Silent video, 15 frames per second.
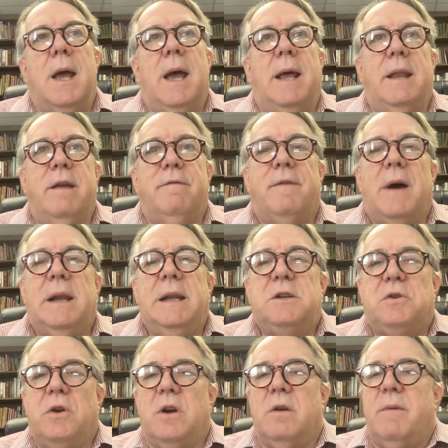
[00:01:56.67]
and they finally
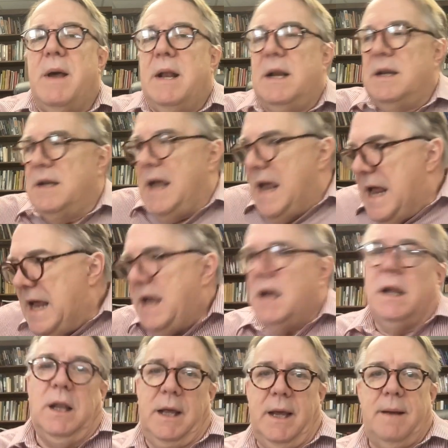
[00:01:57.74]
turn around and
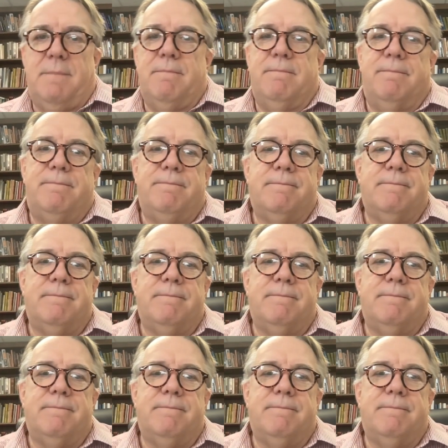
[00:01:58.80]
heal him